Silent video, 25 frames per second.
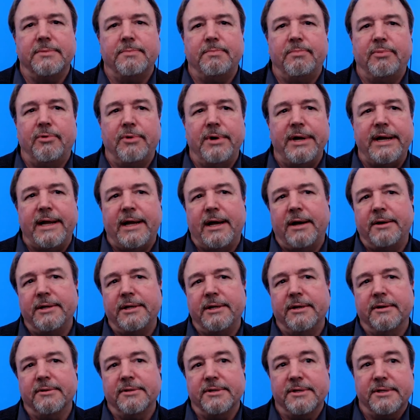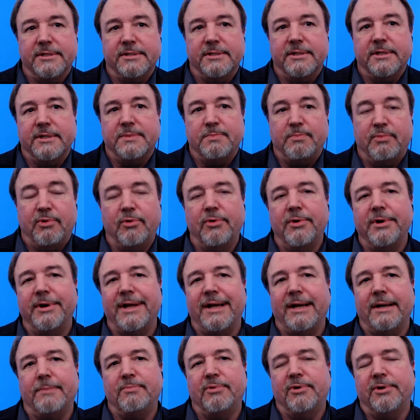point out here, this pulled
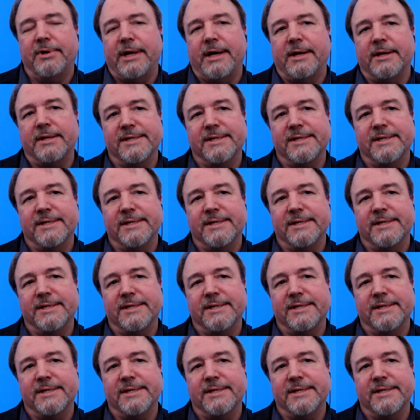out